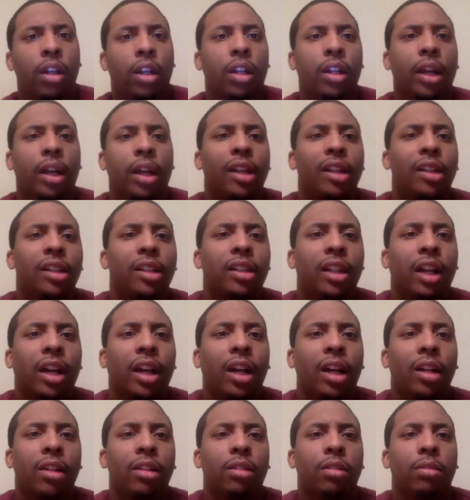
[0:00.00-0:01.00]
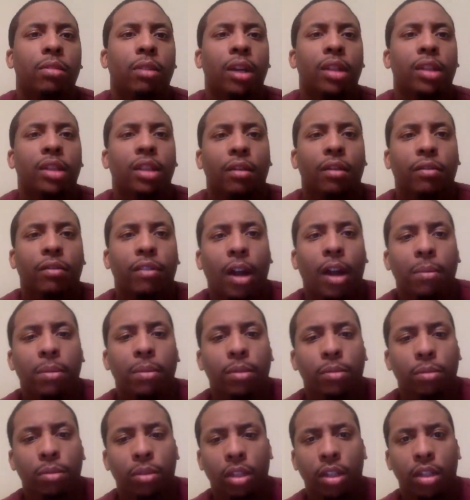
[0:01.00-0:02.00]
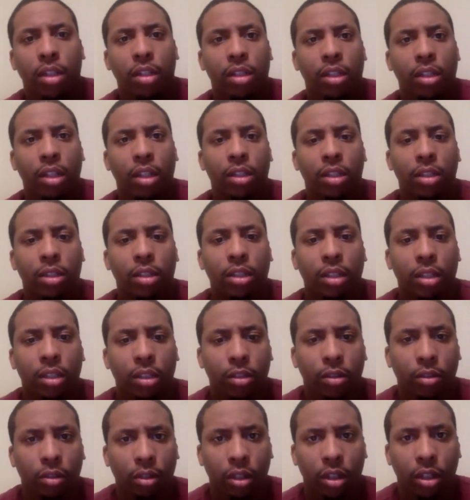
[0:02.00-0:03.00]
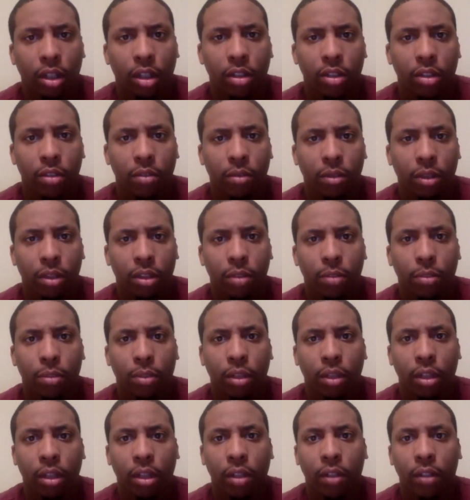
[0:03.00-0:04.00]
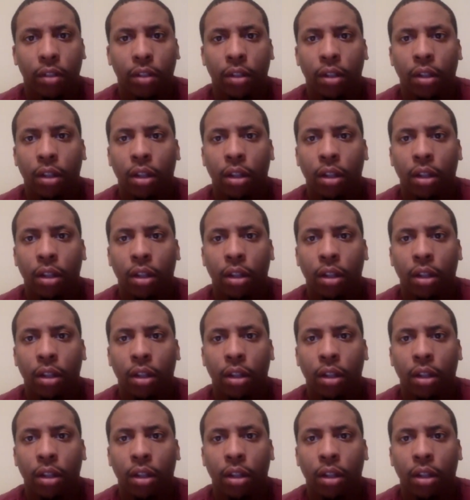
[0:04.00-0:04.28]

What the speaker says: A lot of the times why Seth Roberts was getting touches because Jordy Nelson wasn't playing.